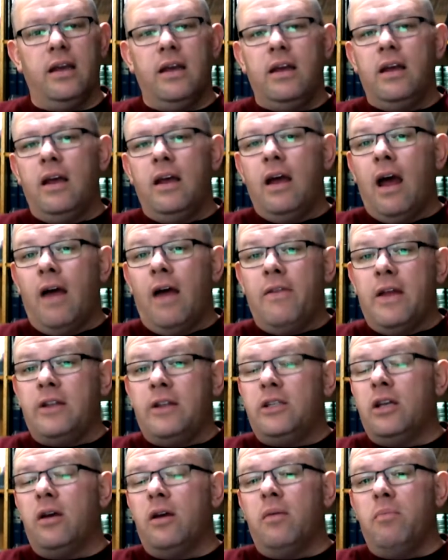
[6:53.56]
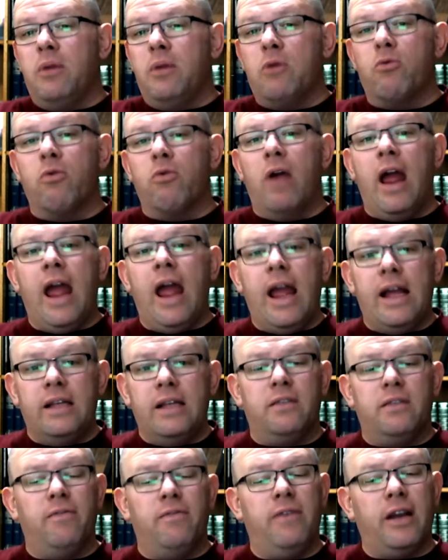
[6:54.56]
and then to be
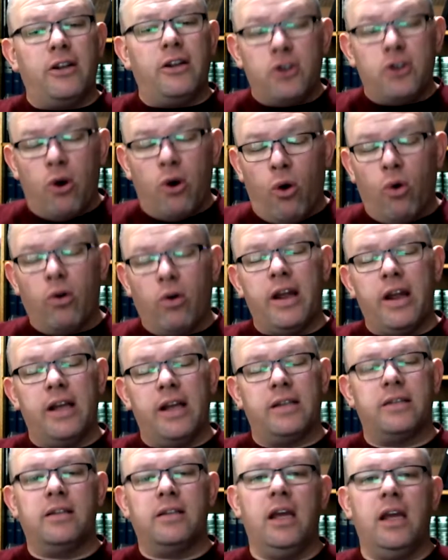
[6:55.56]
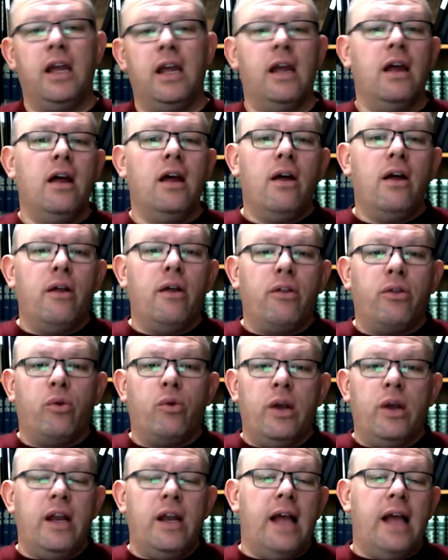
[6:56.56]
raised victoriously 3
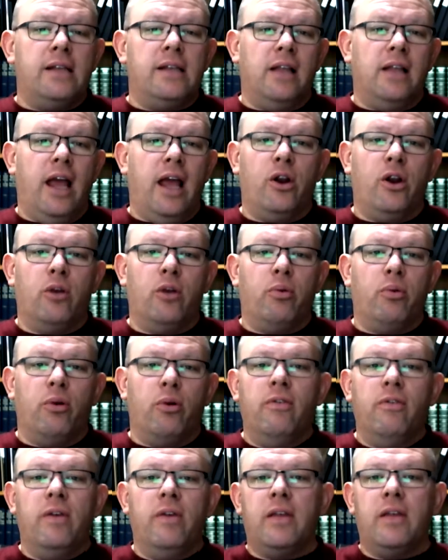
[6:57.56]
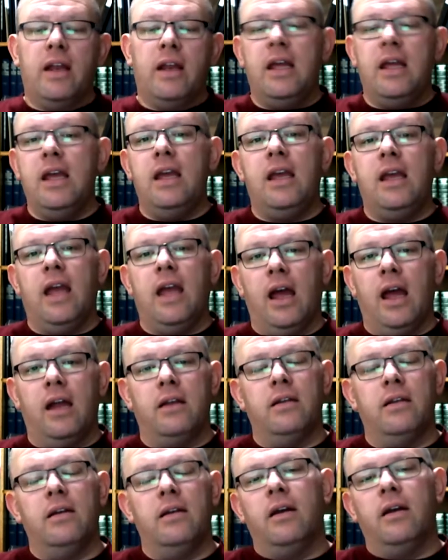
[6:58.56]
days later, proving that he can
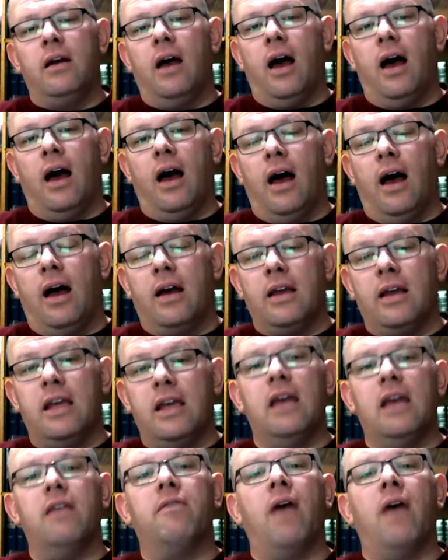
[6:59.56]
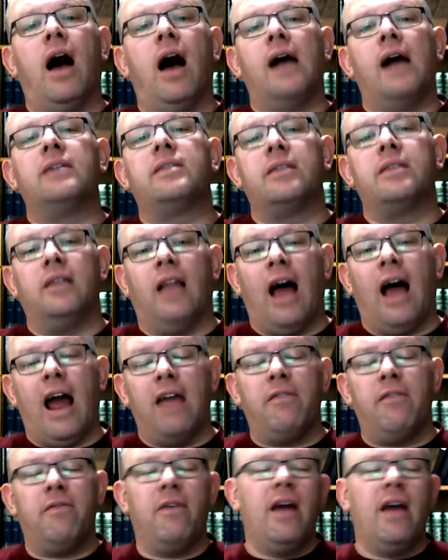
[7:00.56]
give us
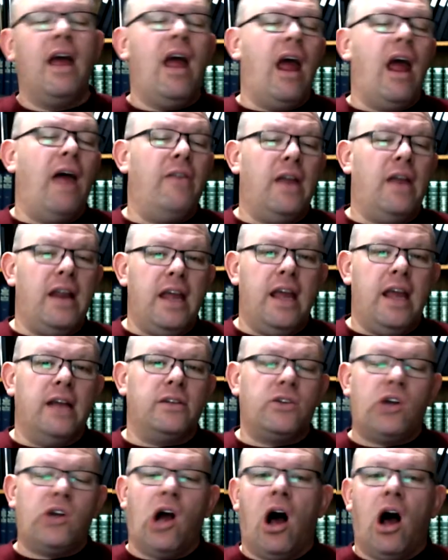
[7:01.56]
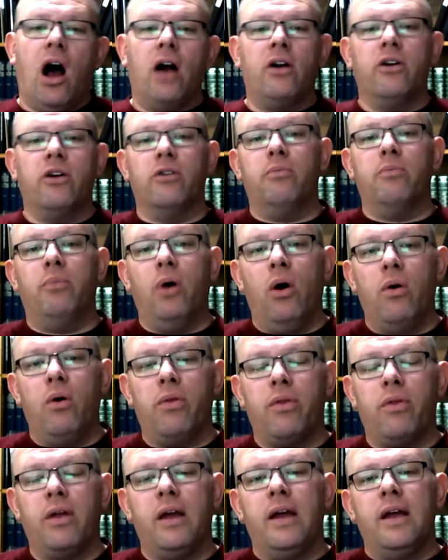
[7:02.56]
life and that he has conquered both
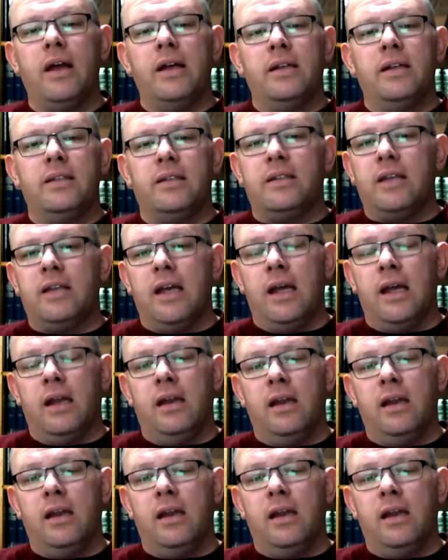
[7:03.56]
sin